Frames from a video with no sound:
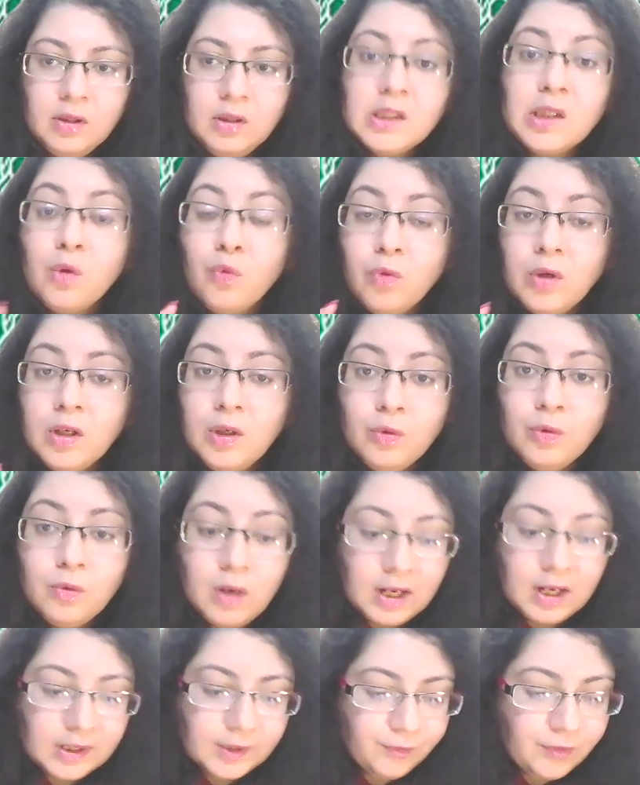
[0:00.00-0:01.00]
someone who
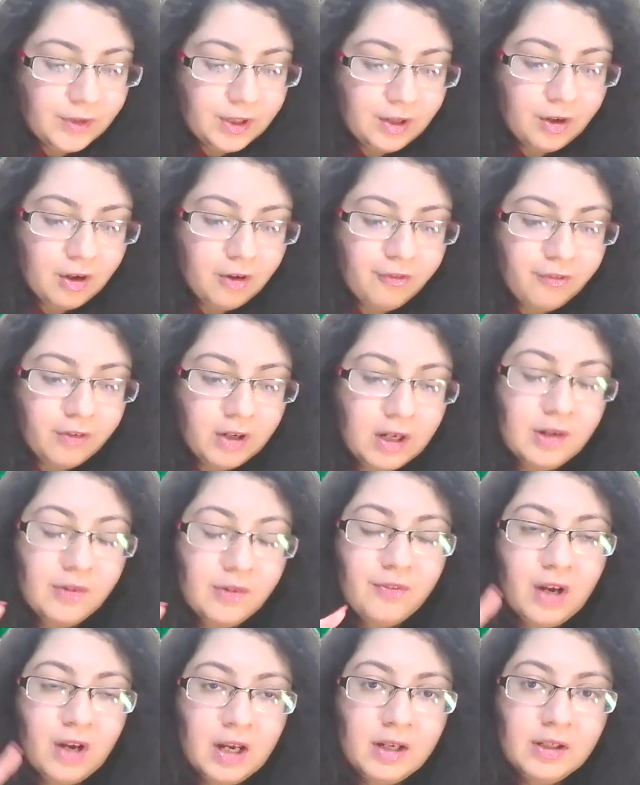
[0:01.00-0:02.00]
has fear of
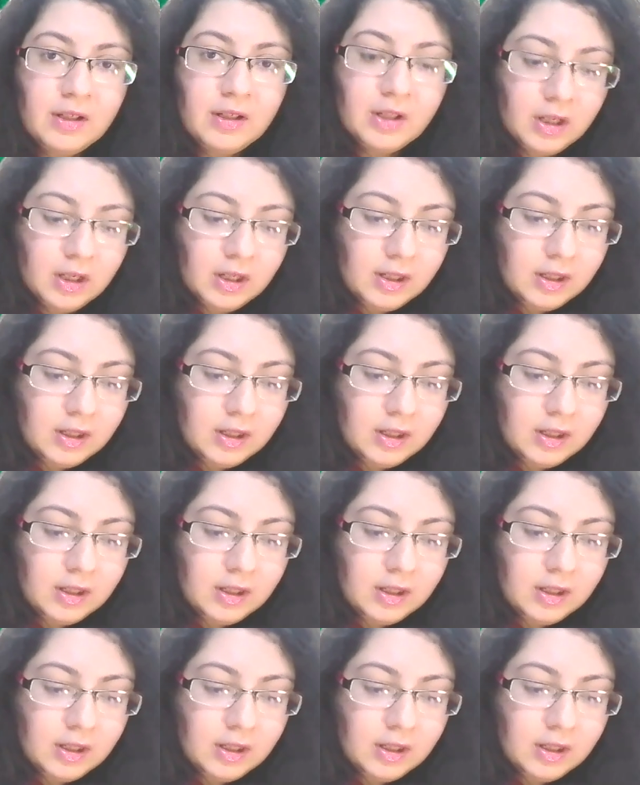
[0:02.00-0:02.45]
confined